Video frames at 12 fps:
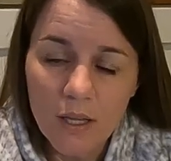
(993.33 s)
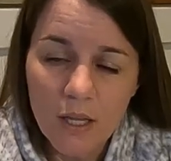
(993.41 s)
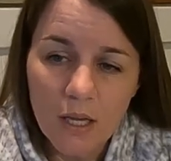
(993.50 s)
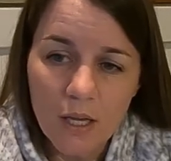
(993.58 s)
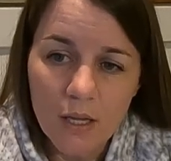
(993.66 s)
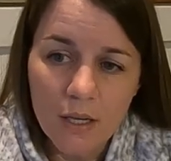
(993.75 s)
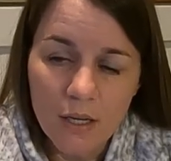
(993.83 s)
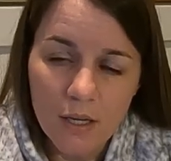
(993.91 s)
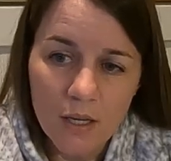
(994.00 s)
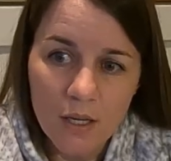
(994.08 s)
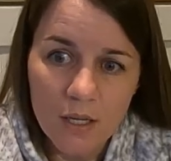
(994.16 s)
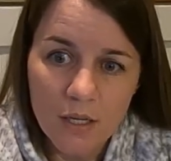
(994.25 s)
and
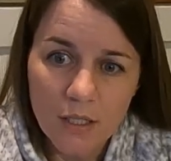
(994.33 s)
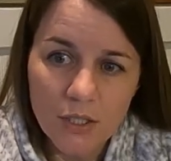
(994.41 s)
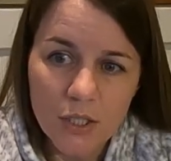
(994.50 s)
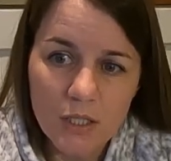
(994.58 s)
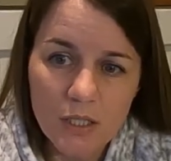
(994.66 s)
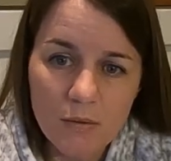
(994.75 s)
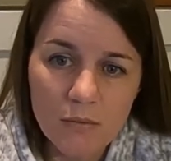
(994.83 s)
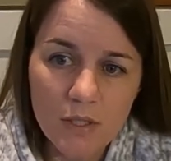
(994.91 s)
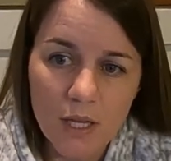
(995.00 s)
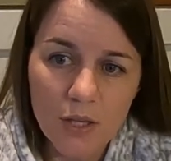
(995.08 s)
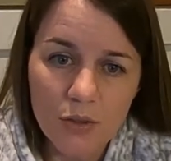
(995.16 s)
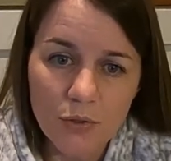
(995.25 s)
it just seems
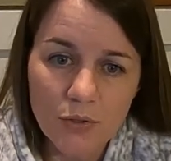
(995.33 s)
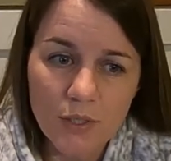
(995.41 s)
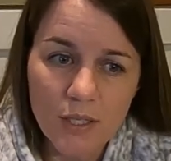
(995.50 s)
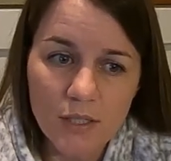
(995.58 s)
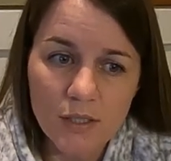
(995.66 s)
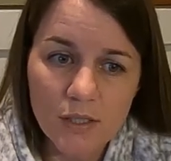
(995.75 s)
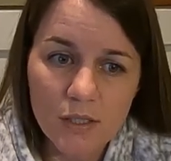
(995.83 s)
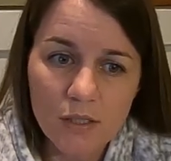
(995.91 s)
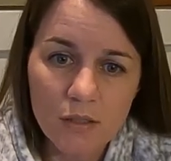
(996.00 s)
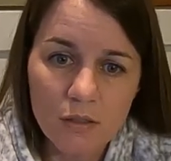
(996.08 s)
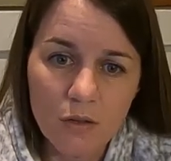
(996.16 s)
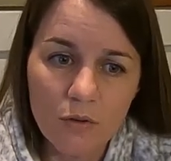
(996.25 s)
like Thursdays
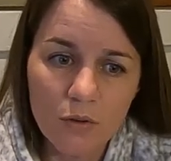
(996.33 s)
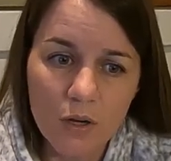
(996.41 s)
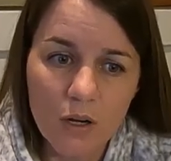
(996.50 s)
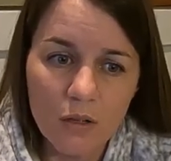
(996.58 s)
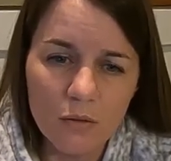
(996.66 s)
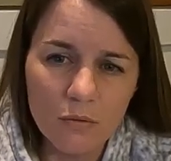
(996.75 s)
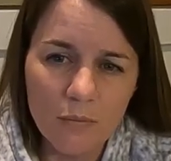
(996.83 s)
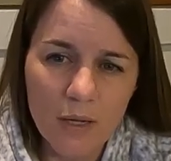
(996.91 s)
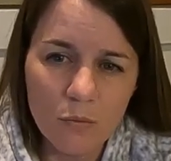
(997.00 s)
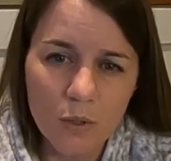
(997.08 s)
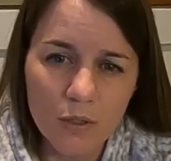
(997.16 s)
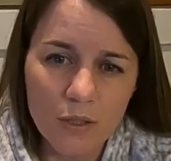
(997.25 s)
overall might
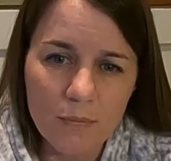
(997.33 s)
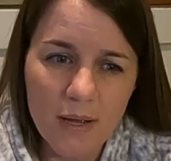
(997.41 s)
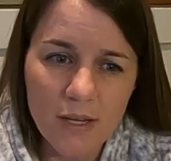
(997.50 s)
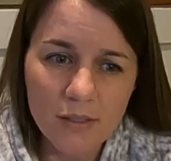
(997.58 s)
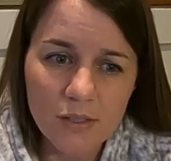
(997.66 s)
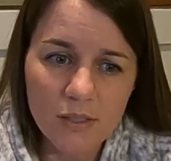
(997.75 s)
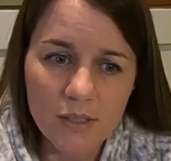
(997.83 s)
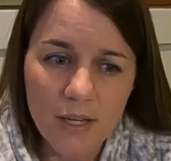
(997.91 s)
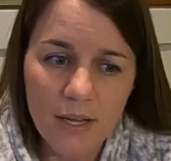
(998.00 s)
work the best.